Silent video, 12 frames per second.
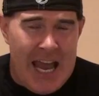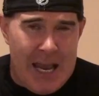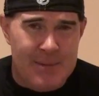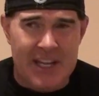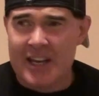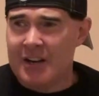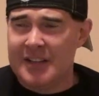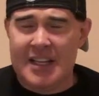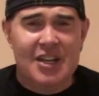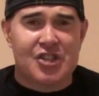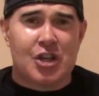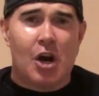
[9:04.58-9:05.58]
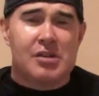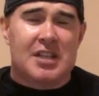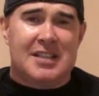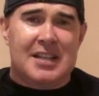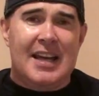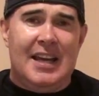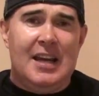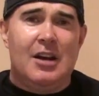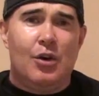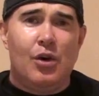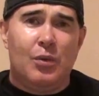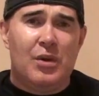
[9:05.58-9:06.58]
game, and here on the East Coast, it's like, you
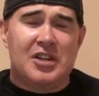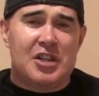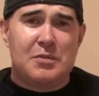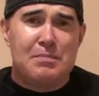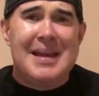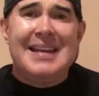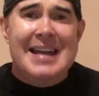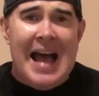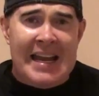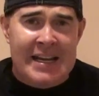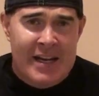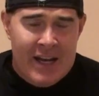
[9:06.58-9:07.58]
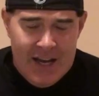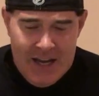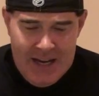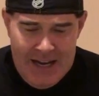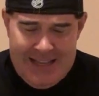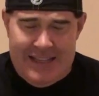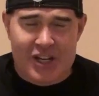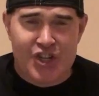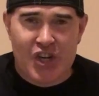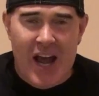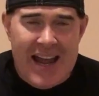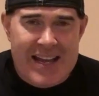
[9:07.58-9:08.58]
know, what is it, midnight, and the
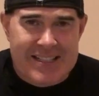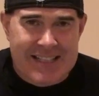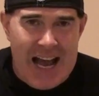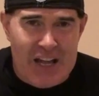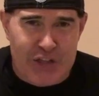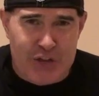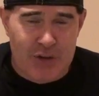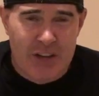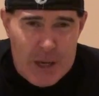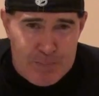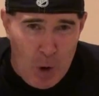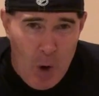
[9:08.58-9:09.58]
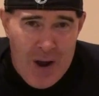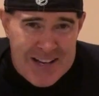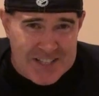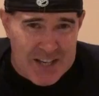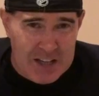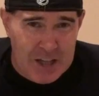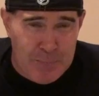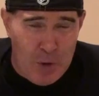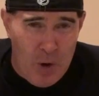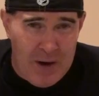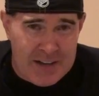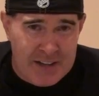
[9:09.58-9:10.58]
Giants got three points on the
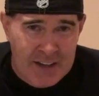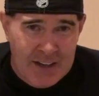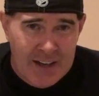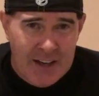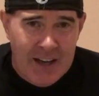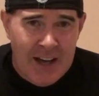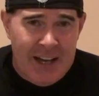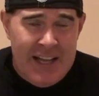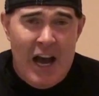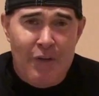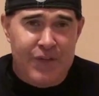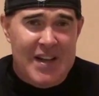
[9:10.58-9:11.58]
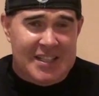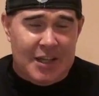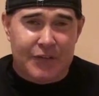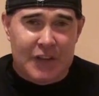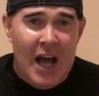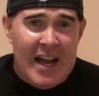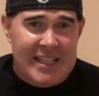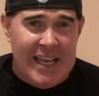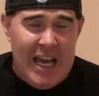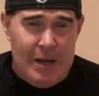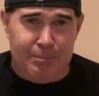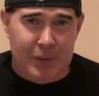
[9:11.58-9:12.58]
board. The offensive line
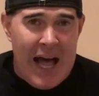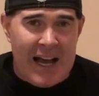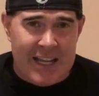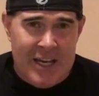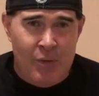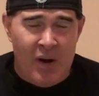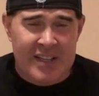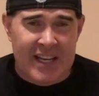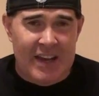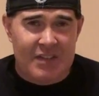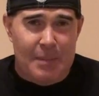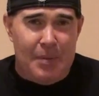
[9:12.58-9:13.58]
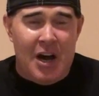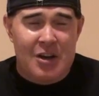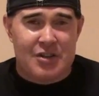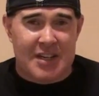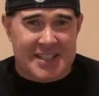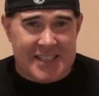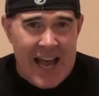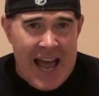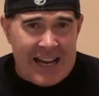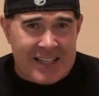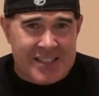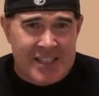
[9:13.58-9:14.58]
can't block anyone. They're giving up 100
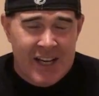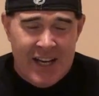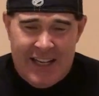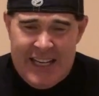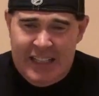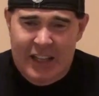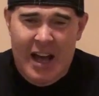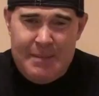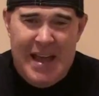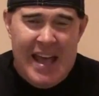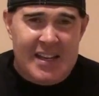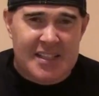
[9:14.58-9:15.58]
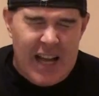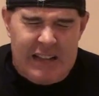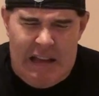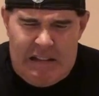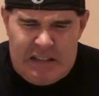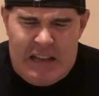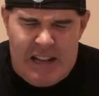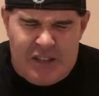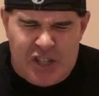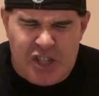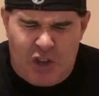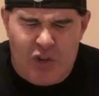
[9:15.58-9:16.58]
sacks. Eli Manning's got that, that
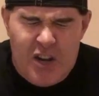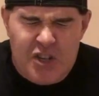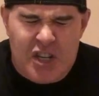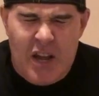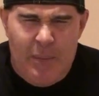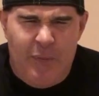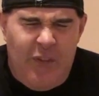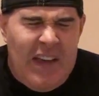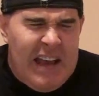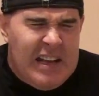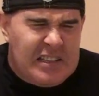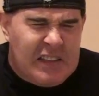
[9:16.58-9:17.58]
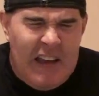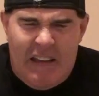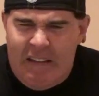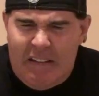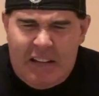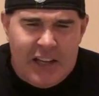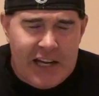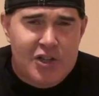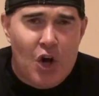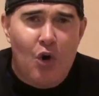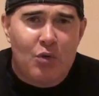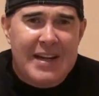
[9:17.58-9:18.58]
scrunched up face, like, like
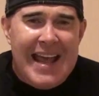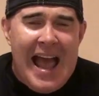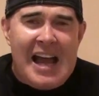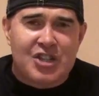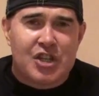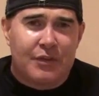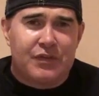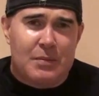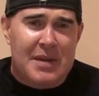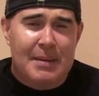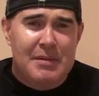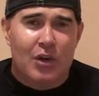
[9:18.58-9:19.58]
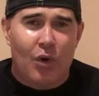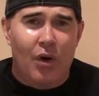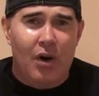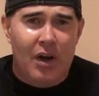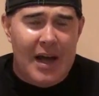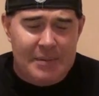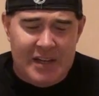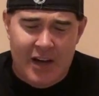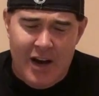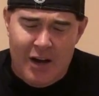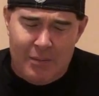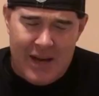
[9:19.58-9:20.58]
no reaction from him at all. I mean,
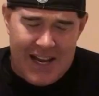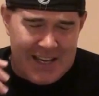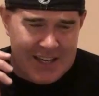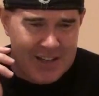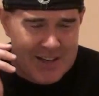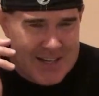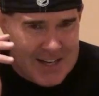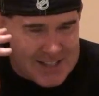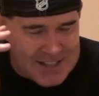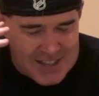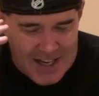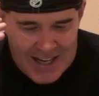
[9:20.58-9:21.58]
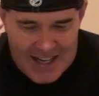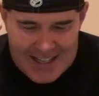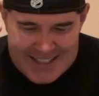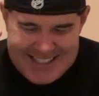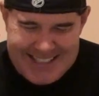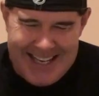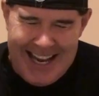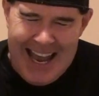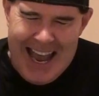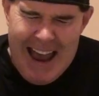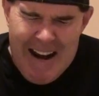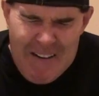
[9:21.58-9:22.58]
oh my goodness.
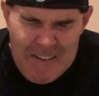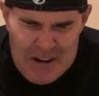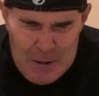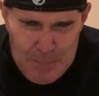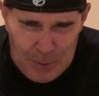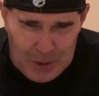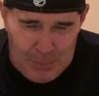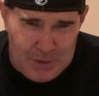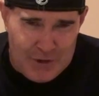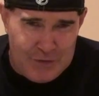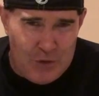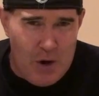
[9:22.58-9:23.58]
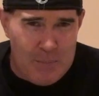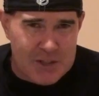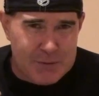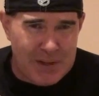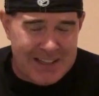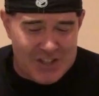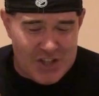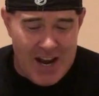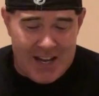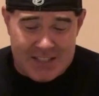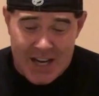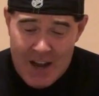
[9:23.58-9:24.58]
Terrible performance by the
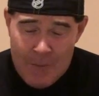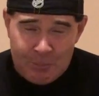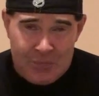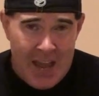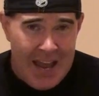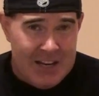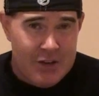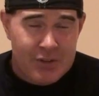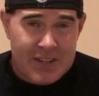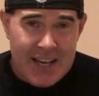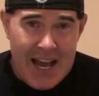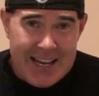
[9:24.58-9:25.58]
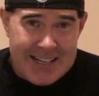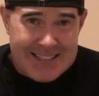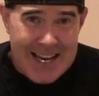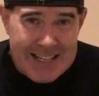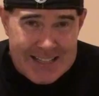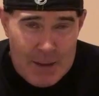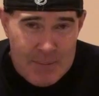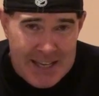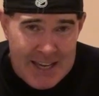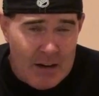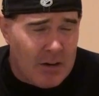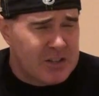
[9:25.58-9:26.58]
Giants. And you think I could take them
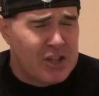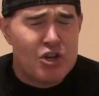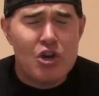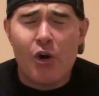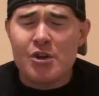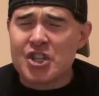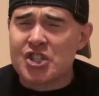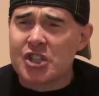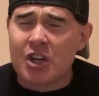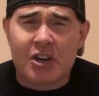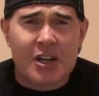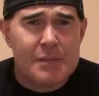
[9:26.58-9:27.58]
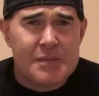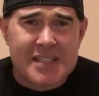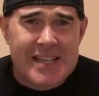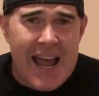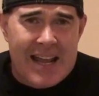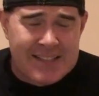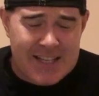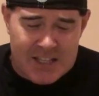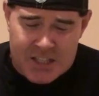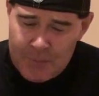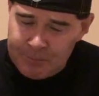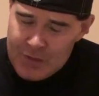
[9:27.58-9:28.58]
here? Under no
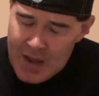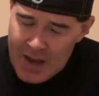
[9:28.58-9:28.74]
circumstances.